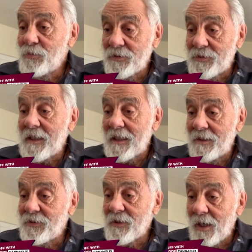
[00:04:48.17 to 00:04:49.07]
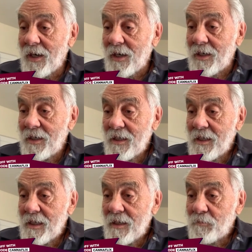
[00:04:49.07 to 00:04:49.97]
was against the law.
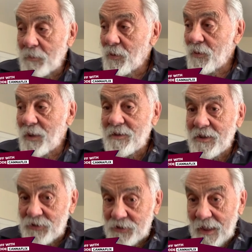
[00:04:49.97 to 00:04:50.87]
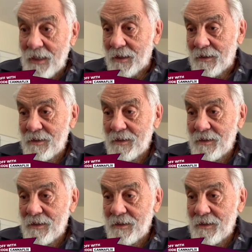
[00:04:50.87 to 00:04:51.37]
People went to jail,